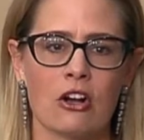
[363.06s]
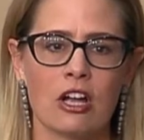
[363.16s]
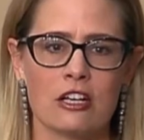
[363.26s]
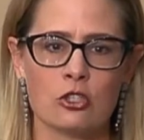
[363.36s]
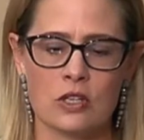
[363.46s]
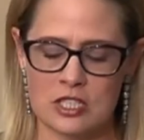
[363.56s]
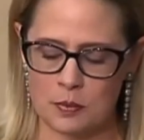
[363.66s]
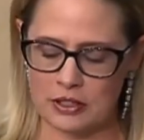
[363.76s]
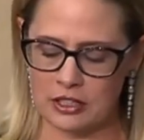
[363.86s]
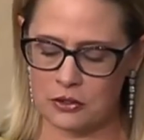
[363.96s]
our country's
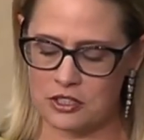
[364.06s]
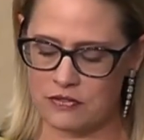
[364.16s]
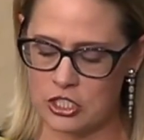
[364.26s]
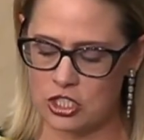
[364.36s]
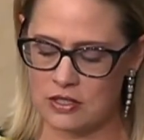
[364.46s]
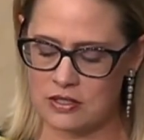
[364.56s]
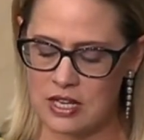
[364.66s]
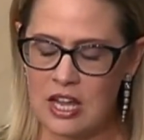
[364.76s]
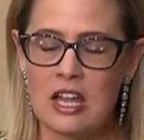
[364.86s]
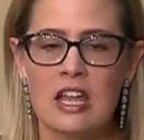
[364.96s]
political divisions,
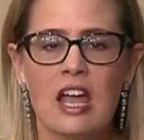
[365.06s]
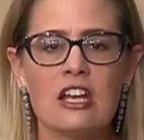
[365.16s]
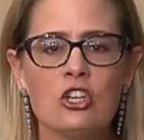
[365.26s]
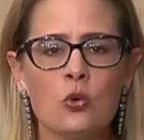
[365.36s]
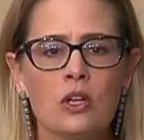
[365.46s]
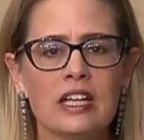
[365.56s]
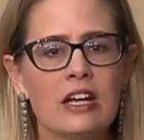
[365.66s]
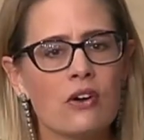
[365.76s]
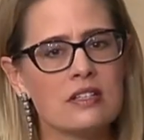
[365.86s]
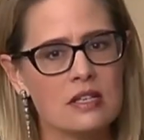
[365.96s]
and you will
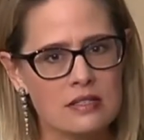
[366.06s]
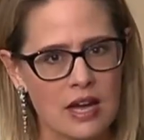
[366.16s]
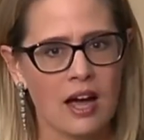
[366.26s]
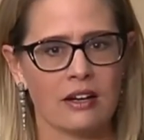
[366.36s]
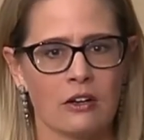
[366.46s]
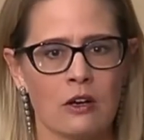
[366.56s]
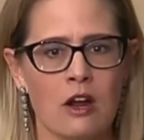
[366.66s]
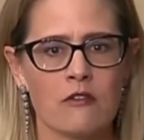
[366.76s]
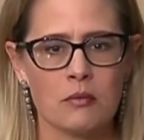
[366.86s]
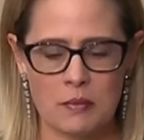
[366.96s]
hear a desire
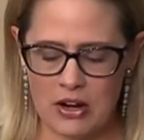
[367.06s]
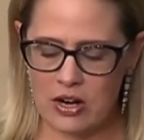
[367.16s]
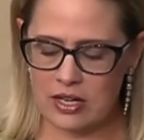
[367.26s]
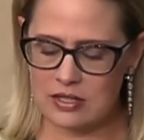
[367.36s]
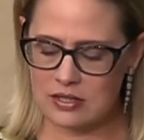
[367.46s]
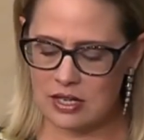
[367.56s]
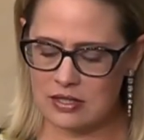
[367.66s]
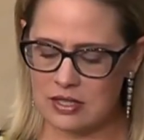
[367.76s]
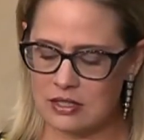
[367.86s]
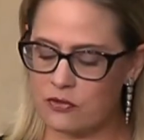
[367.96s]
from America's
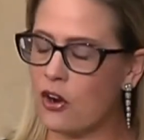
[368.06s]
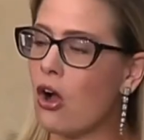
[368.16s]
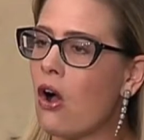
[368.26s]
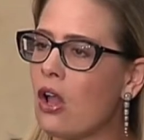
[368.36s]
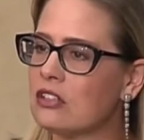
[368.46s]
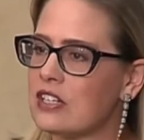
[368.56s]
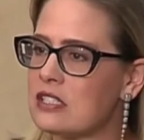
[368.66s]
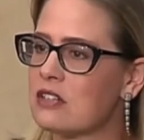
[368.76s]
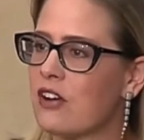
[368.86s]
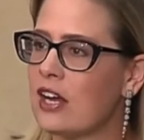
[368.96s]
citizens for all of us
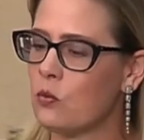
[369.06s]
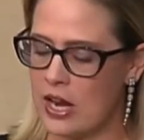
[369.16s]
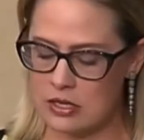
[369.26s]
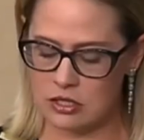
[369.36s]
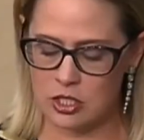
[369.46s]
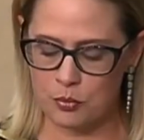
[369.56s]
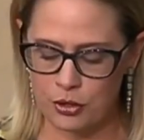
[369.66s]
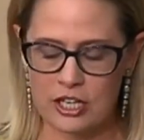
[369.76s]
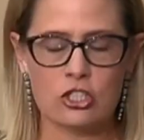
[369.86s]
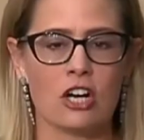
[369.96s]
to find ways to
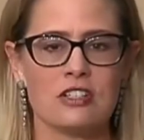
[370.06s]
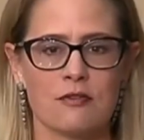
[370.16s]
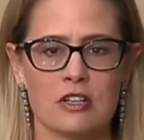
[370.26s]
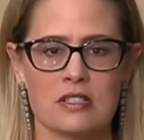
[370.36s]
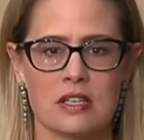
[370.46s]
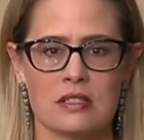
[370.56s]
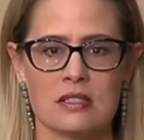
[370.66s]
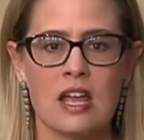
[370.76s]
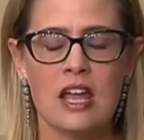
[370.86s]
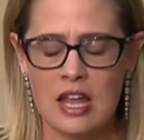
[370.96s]
bridge our
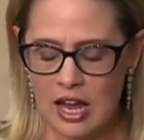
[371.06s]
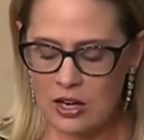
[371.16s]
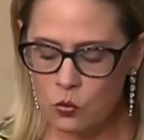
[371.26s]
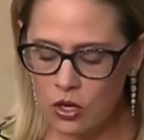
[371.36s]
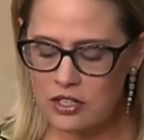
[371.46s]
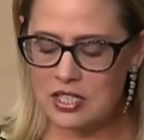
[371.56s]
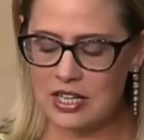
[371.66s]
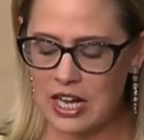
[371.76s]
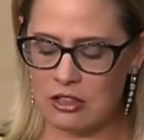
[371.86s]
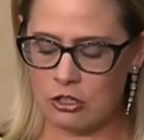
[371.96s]
differences and work
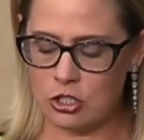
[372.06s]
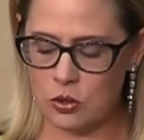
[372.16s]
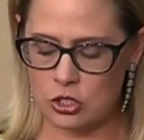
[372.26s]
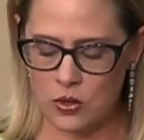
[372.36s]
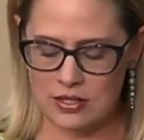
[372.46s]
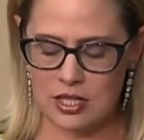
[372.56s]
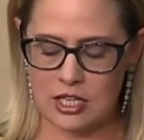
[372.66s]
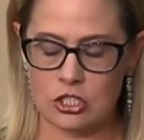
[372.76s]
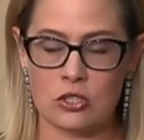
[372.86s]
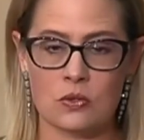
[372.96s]
together to address the
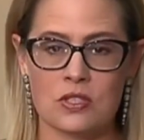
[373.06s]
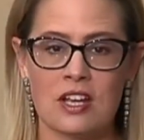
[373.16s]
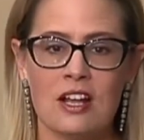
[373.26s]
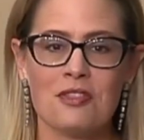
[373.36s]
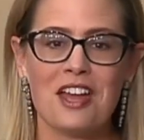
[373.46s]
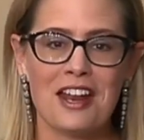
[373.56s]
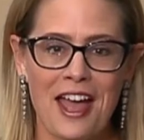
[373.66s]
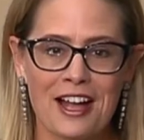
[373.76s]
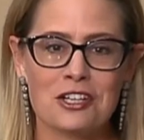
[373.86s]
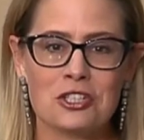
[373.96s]
issues that
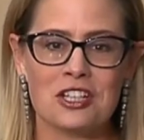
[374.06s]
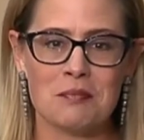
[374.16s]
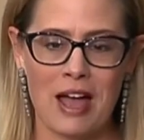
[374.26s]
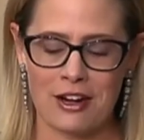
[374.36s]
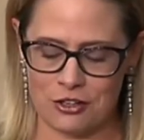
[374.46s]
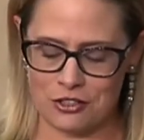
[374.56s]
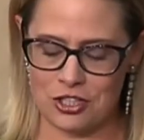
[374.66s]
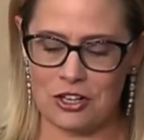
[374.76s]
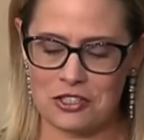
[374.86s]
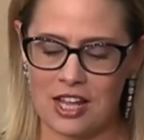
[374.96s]
actually matter to
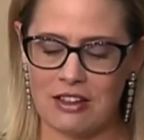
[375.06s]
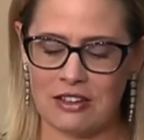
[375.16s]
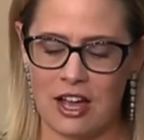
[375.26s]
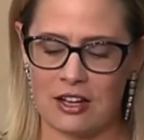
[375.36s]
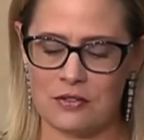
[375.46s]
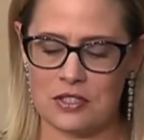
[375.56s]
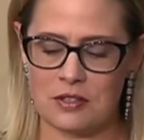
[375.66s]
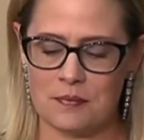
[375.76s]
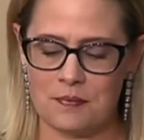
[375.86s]
their daily lives.